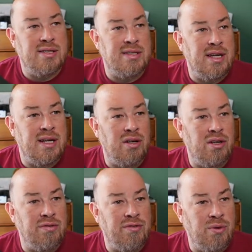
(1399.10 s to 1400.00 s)
date on the
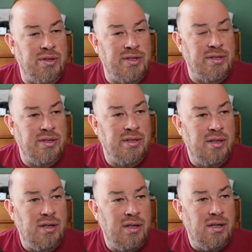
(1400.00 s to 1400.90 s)
fort.
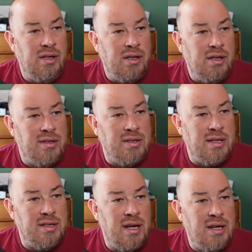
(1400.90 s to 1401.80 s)

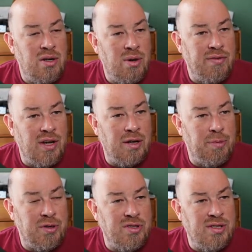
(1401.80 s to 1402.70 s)
I know I've got a
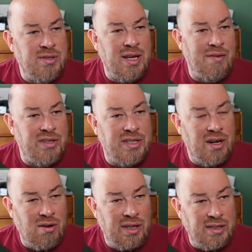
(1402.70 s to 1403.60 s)
picture. This is kind of a
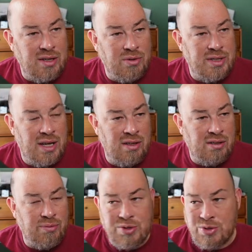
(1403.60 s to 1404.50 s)
derelict
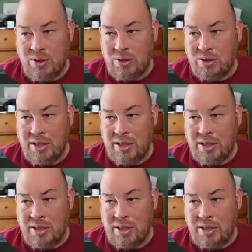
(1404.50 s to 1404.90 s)
hotel resort, it looked like,